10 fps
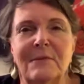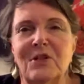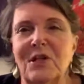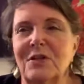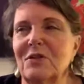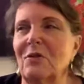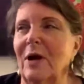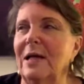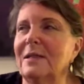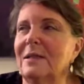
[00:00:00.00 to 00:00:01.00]
Jesus
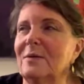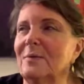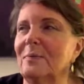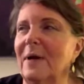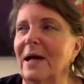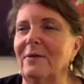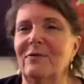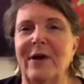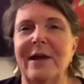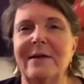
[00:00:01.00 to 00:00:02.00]
Christ is my
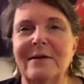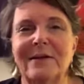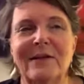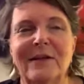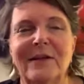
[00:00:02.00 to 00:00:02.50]
friend,